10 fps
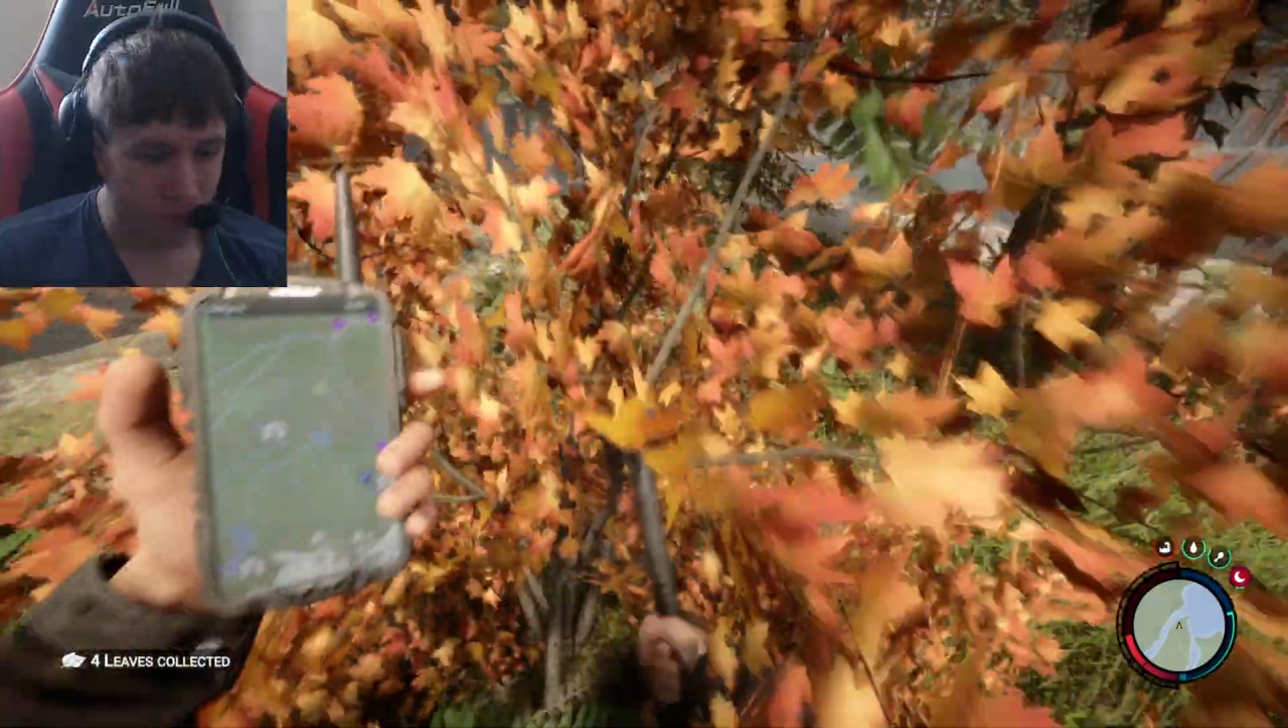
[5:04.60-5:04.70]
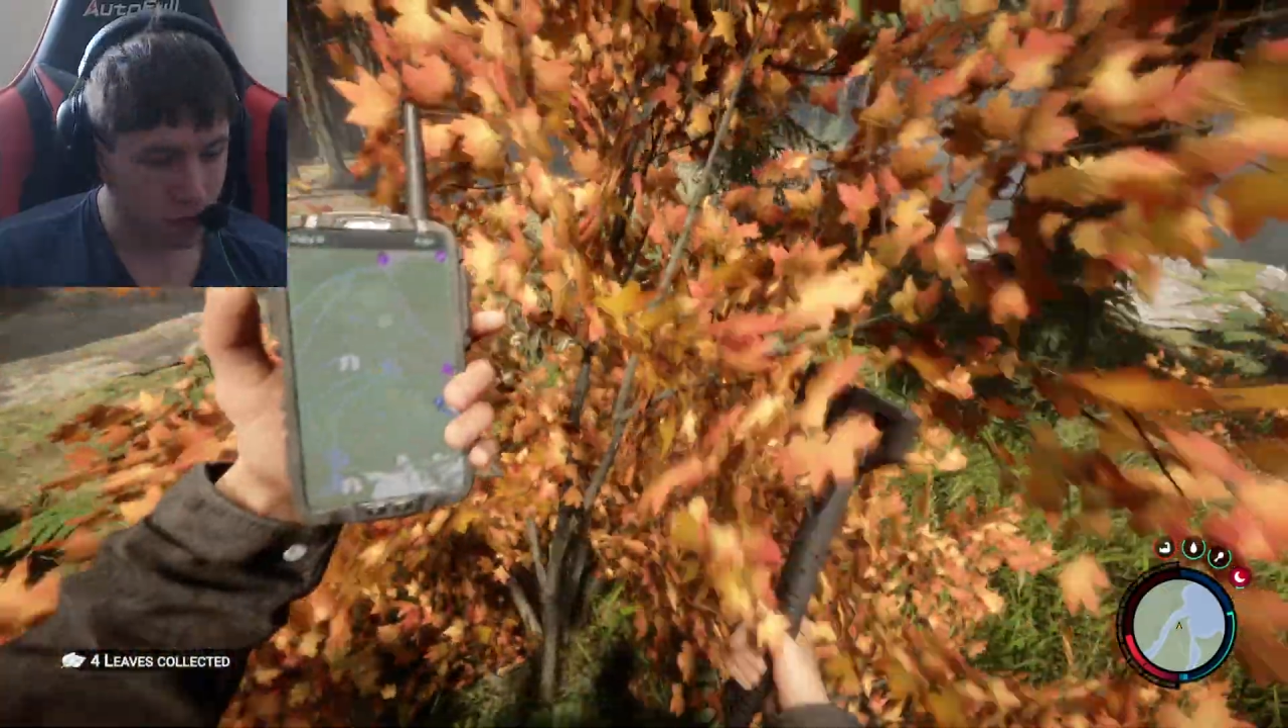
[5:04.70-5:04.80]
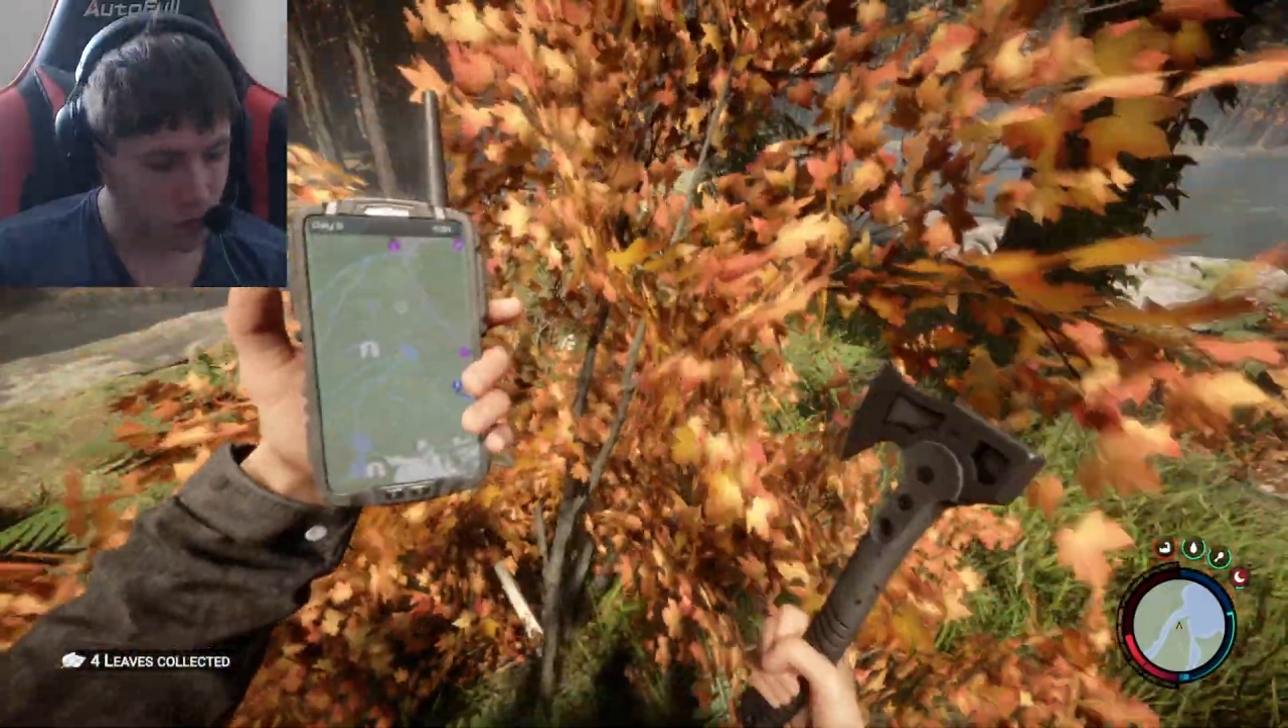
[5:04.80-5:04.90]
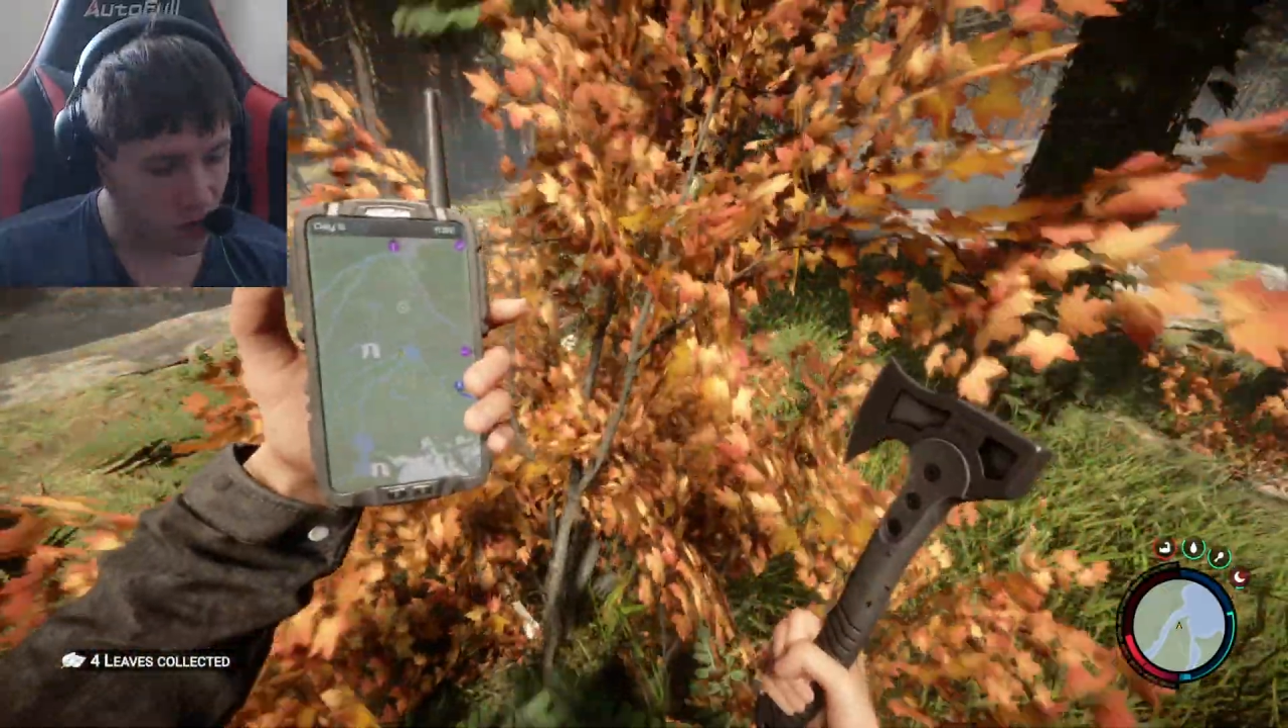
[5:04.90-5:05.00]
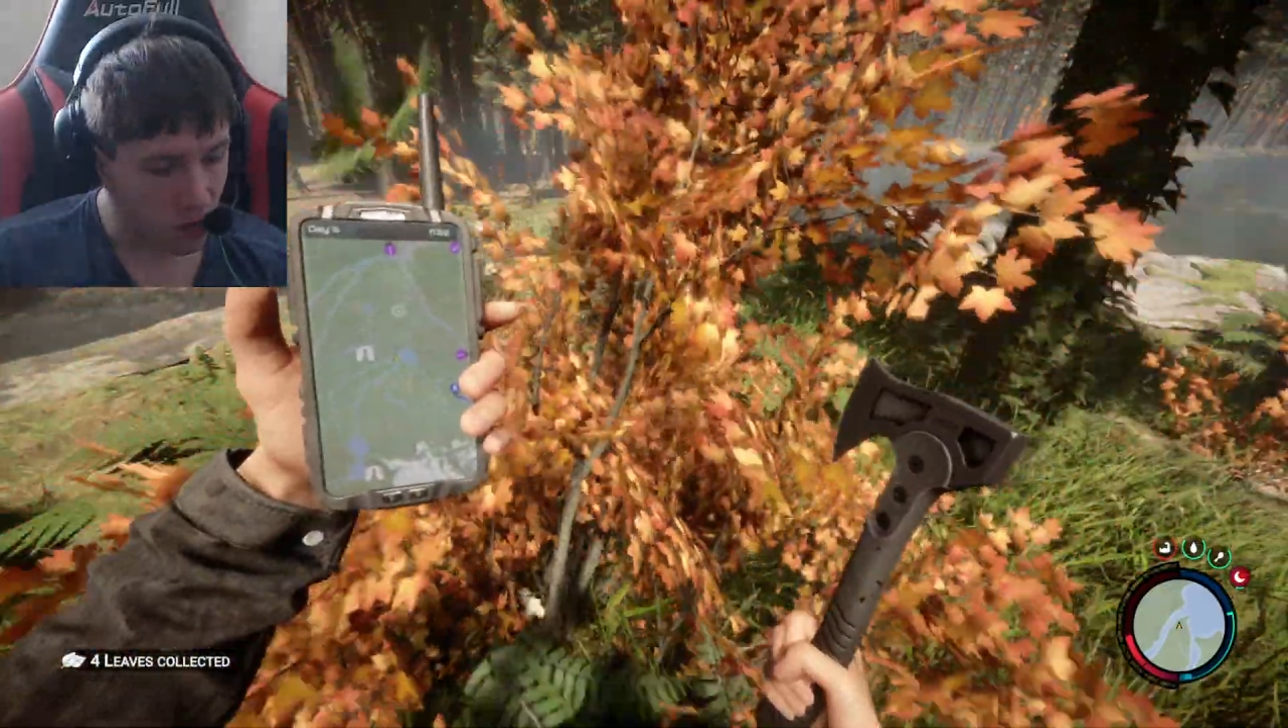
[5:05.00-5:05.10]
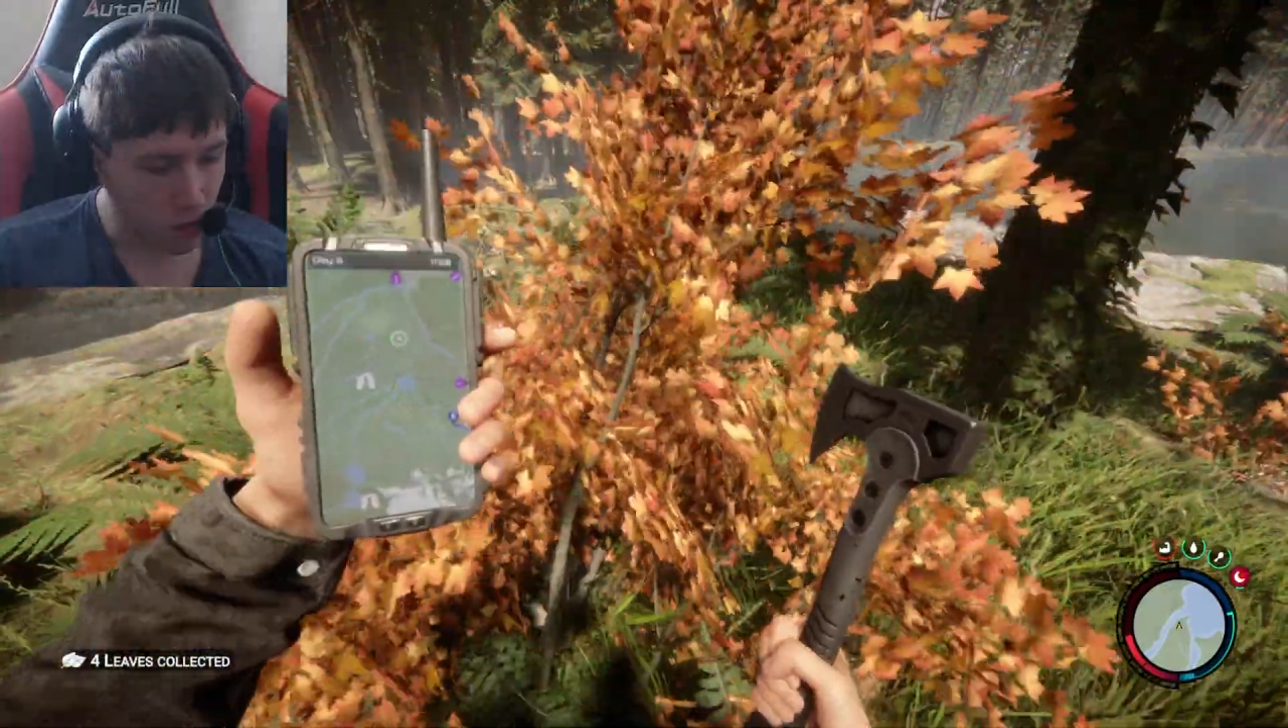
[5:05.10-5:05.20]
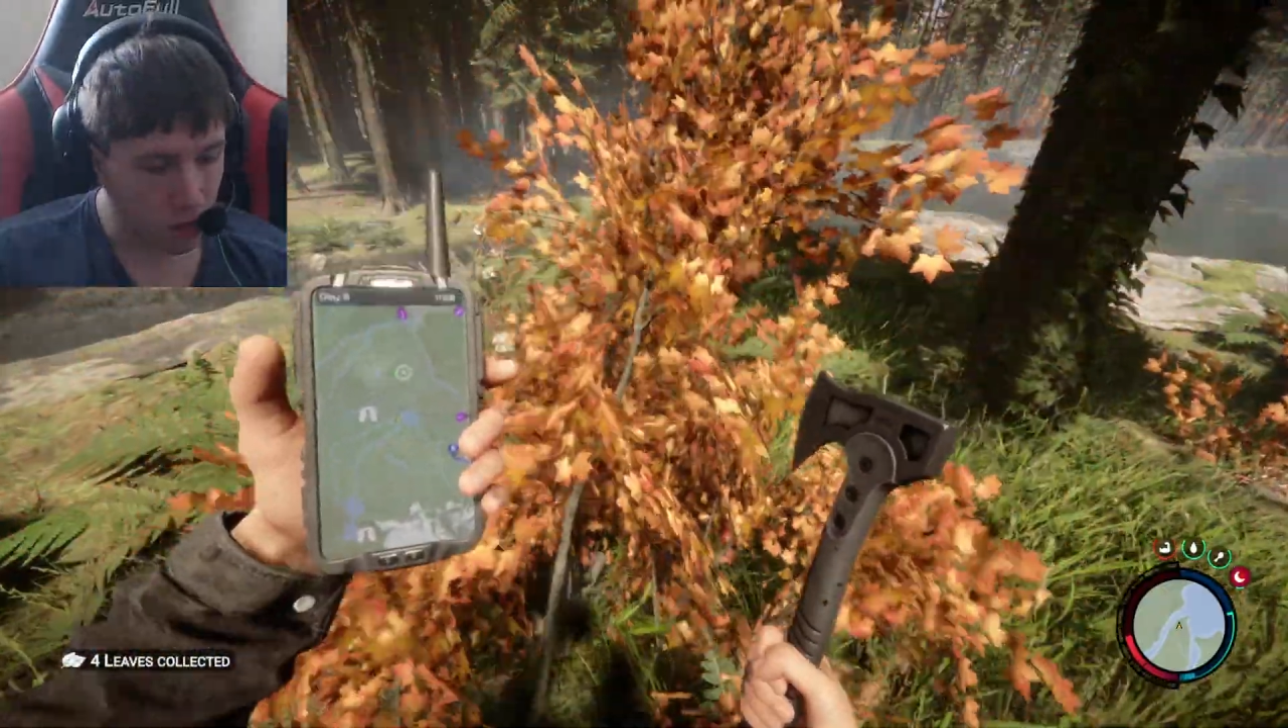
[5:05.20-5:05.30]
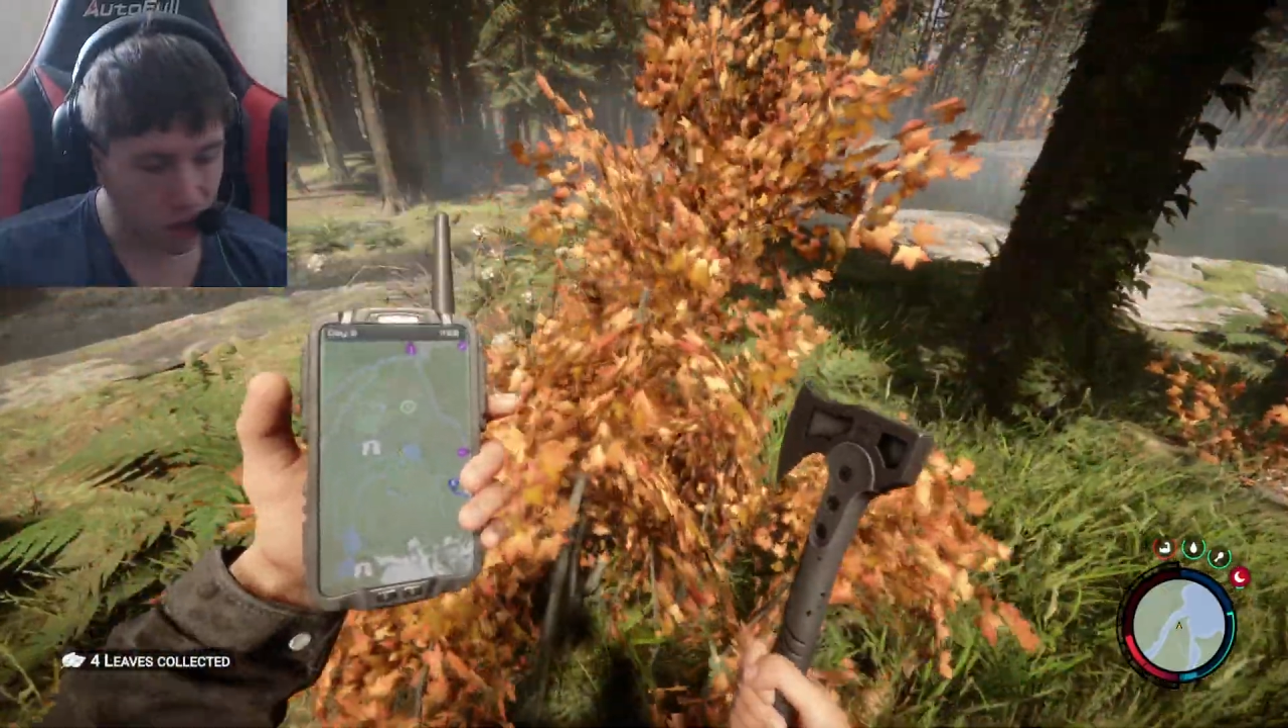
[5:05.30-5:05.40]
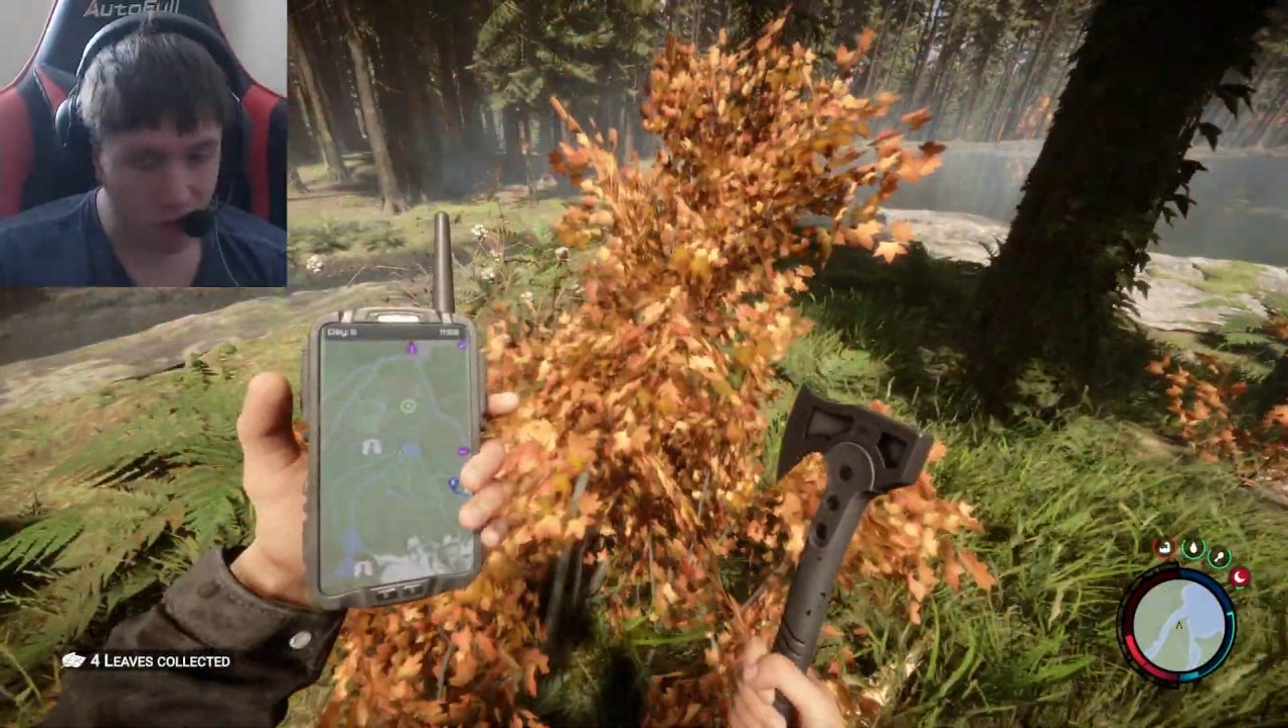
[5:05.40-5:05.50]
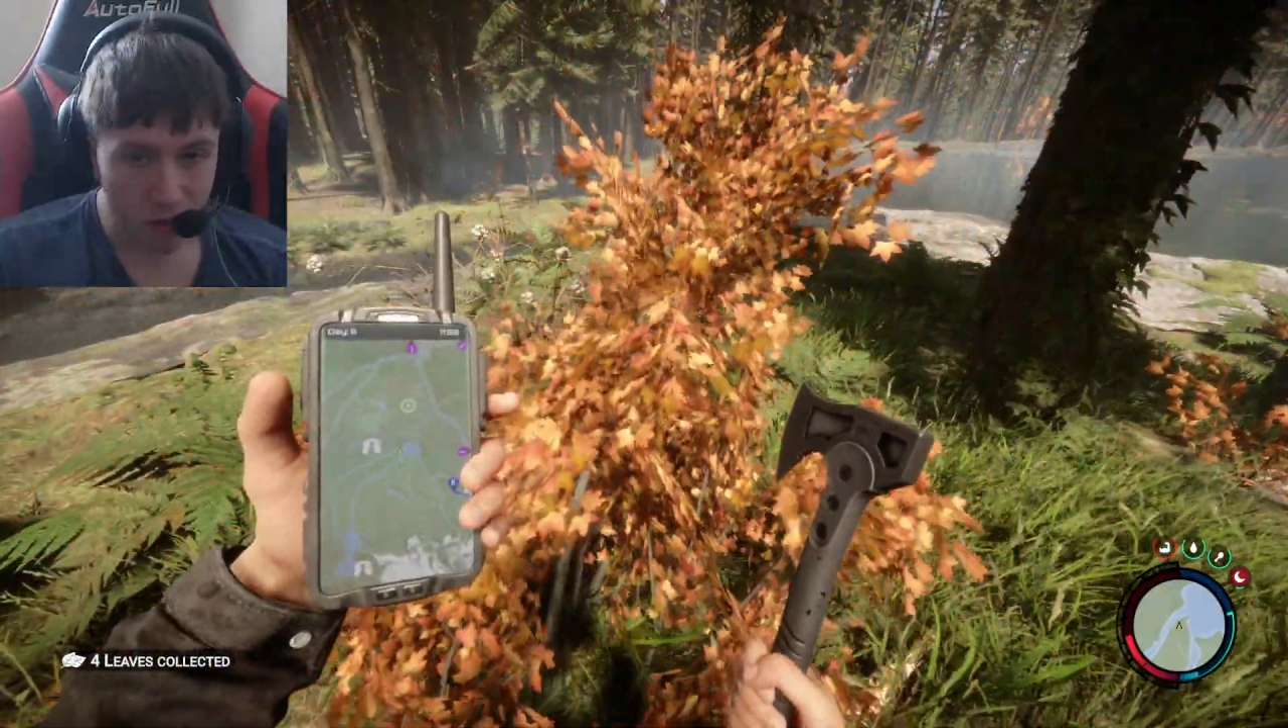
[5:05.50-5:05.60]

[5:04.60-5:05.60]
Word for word: Wait, how